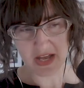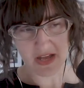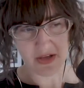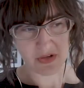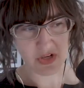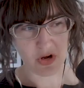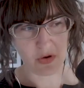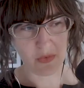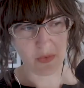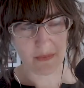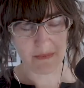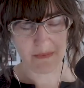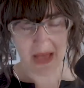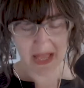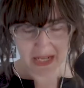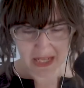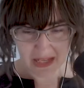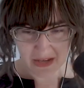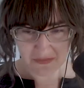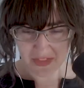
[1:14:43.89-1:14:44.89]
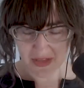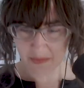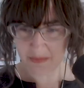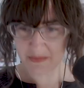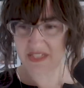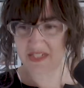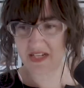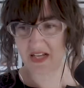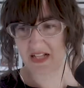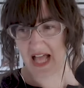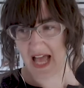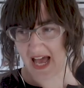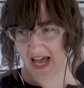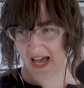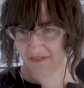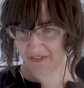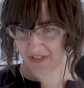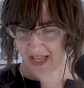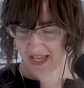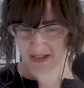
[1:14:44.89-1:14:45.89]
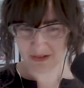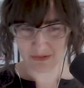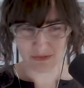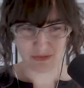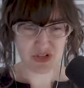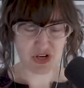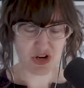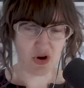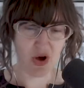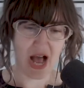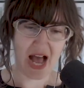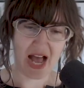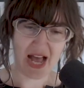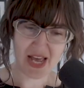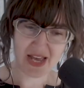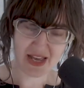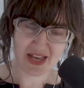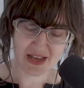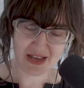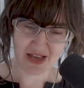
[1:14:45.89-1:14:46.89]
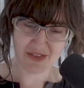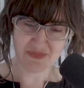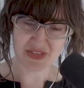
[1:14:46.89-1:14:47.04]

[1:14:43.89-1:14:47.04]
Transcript: you know many of them still have like you know i